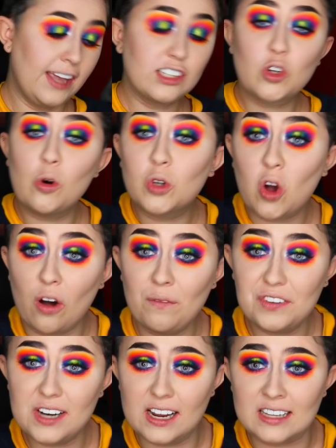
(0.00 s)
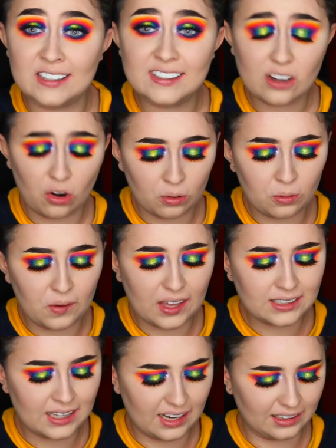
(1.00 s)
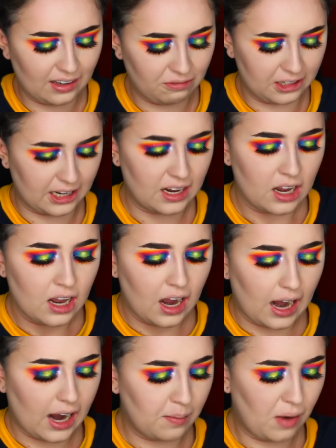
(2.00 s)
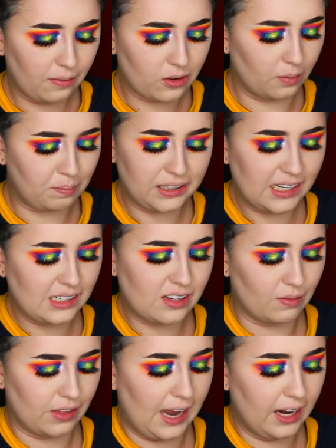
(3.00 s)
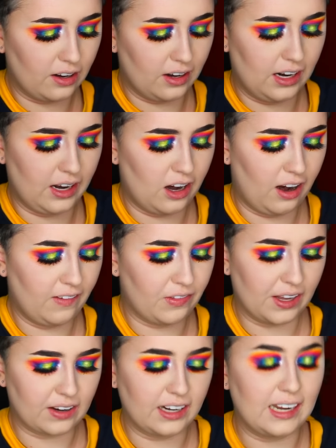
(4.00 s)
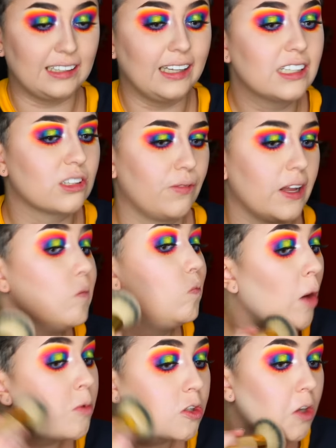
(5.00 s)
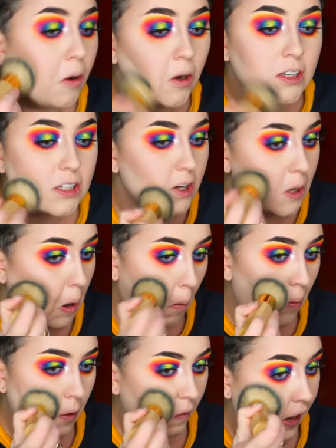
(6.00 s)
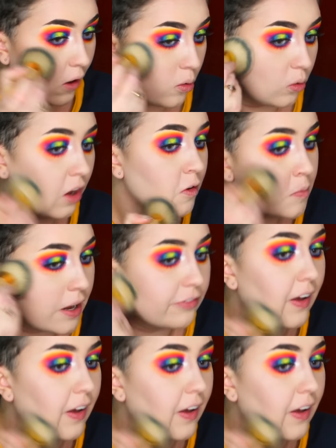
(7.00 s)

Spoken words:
It's called Confidence. Oh, isn't that lovely? I've got plenty of that. I think I need less of it. I'm just going to put that all over my